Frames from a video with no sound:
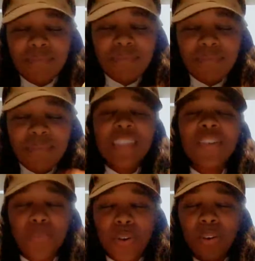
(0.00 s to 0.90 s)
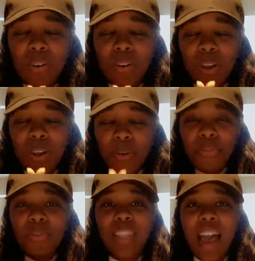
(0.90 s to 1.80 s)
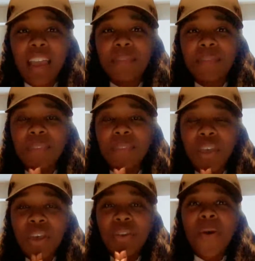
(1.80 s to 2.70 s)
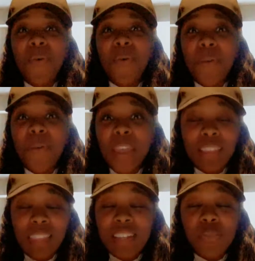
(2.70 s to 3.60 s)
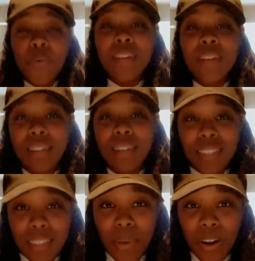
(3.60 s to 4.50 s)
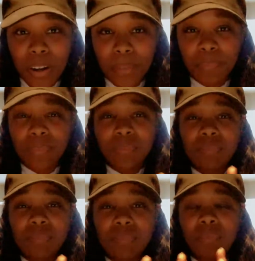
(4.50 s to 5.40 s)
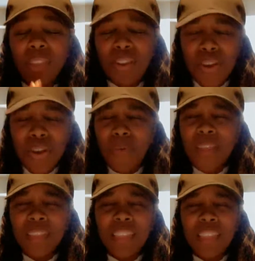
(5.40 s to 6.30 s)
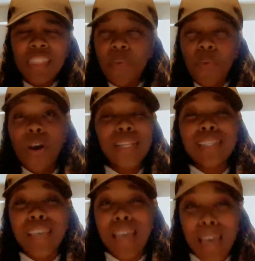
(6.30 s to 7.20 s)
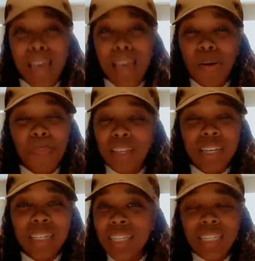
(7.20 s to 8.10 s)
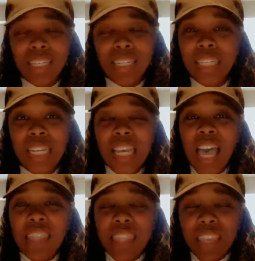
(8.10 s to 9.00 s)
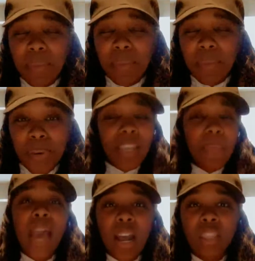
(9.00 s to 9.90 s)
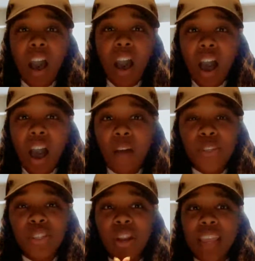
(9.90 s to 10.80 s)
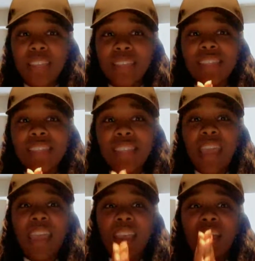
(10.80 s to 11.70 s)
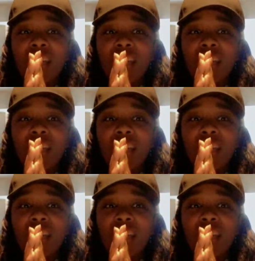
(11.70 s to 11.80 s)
in this world, go through life, knowing that they just witnessed a murder, knowing that they wanted to help but couldn't, and then putting it back on the officer and saying,